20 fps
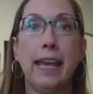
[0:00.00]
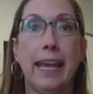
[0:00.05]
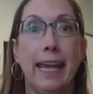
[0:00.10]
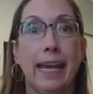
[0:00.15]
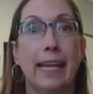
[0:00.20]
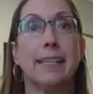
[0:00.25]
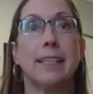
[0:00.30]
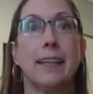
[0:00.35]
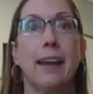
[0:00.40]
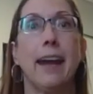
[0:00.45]

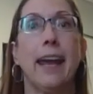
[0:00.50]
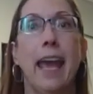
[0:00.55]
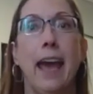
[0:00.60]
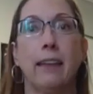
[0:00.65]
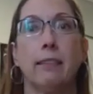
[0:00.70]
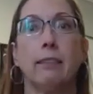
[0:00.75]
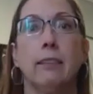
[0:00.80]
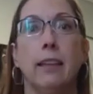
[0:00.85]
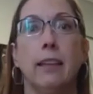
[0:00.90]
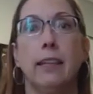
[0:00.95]

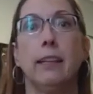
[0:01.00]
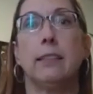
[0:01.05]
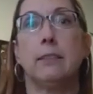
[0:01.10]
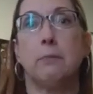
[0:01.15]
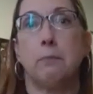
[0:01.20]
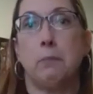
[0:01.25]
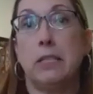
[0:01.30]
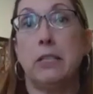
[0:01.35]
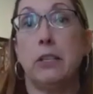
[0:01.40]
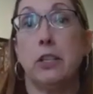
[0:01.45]
anti-athletics
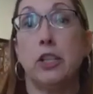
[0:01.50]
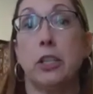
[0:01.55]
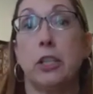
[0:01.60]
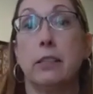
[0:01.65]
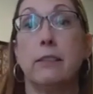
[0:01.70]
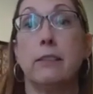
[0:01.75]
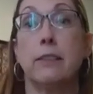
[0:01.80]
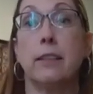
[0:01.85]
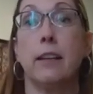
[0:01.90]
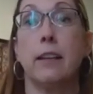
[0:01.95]

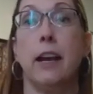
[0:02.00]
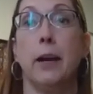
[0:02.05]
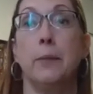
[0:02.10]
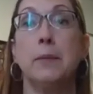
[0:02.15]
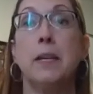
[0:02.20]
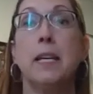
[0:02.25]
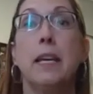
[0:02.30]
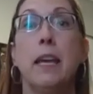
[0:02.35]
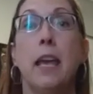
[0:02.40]
positions um,